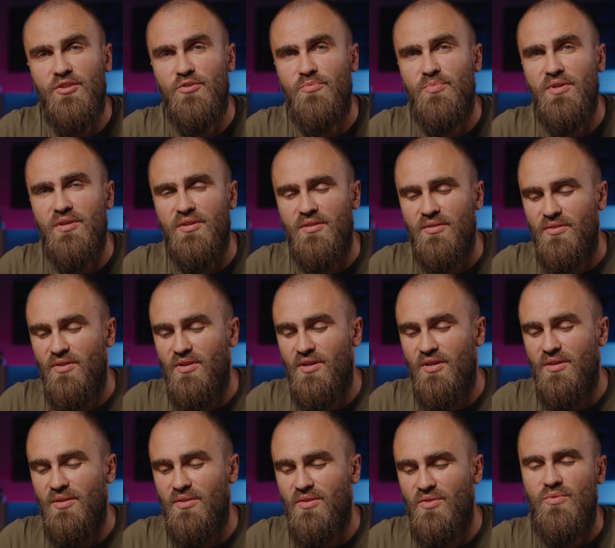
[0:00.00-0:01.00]
to pick.
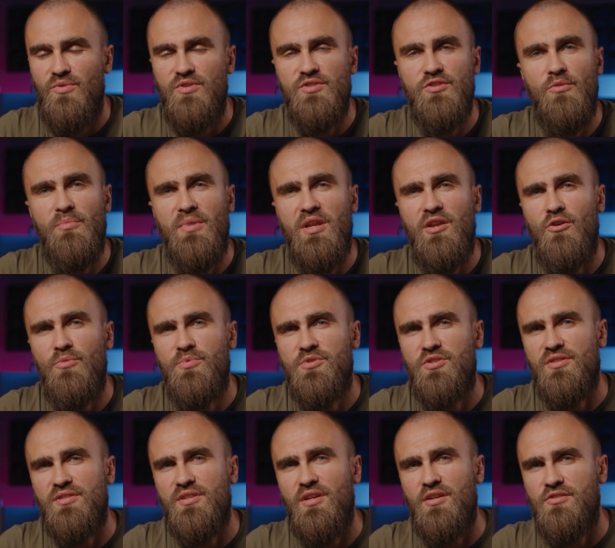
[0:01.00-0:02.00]
There is not many
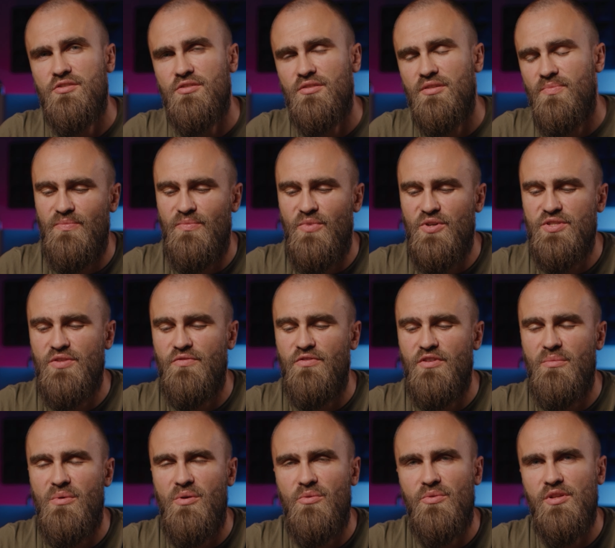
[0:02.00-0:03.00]
options actually. Most of
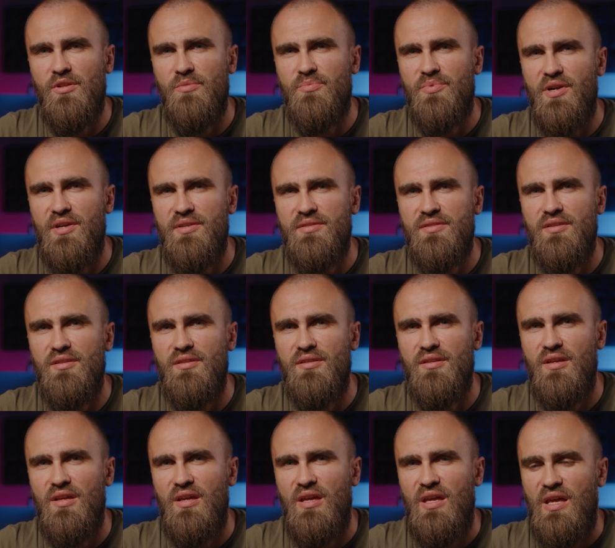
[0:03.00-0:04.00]
them are really pricey,
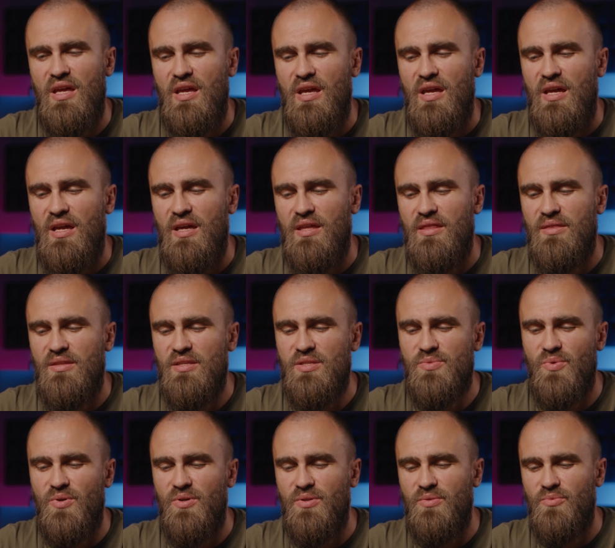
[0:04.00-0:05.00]
and
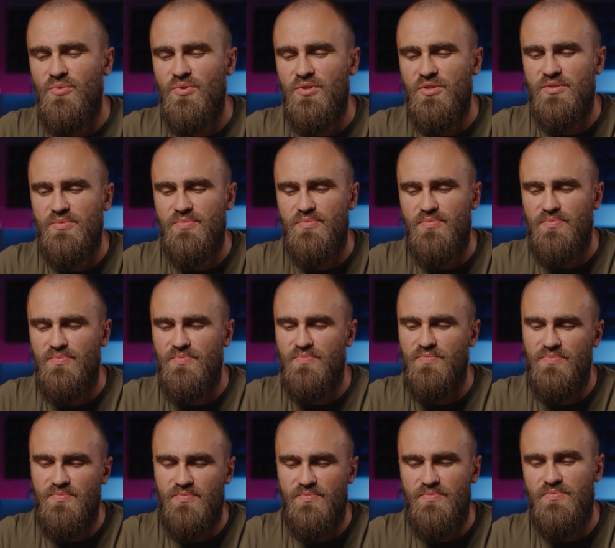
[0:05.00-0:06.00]
this one was
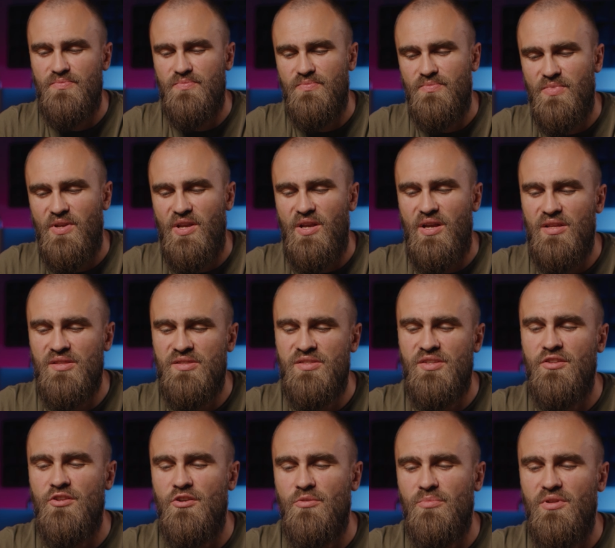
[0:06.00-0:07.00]

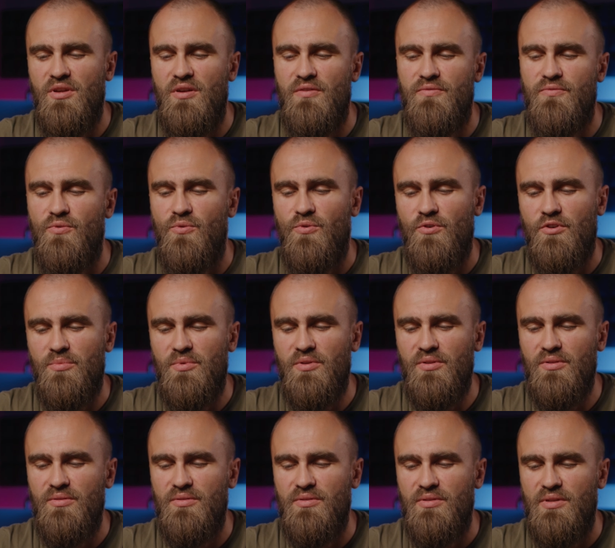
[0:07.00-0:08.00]
considerably
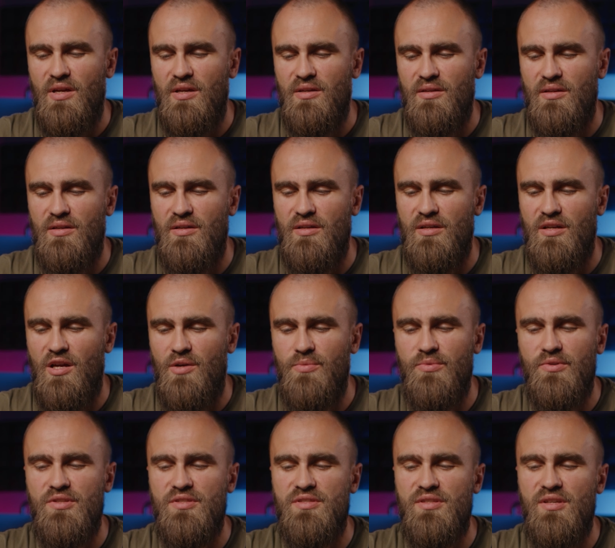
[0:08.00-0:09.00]
affordable. I
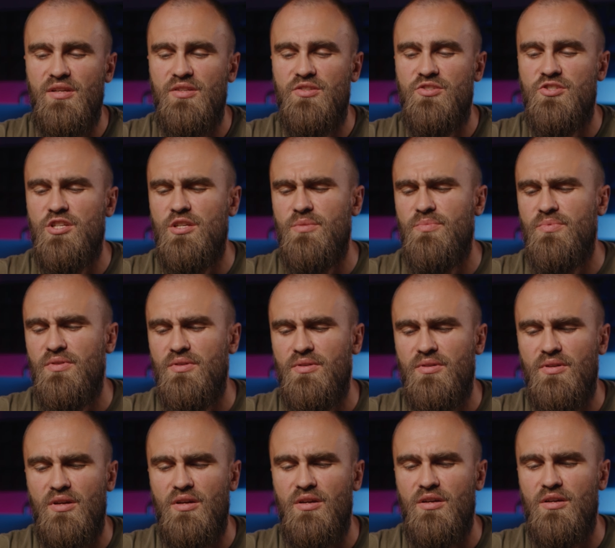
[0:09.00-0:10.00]
wouldn't say it's cheap,
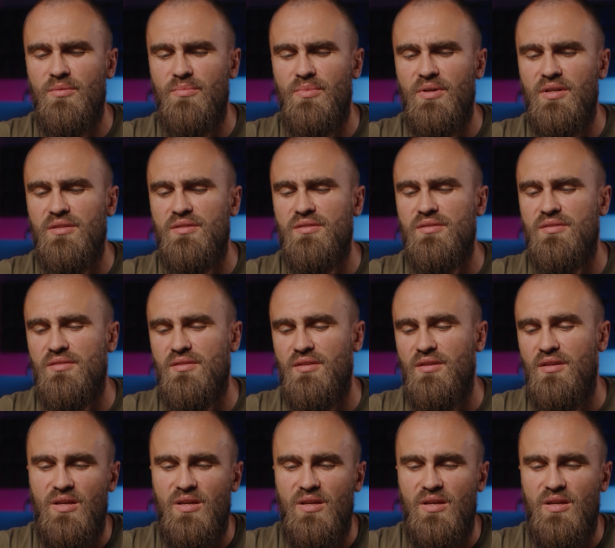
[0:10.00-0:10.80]
but it's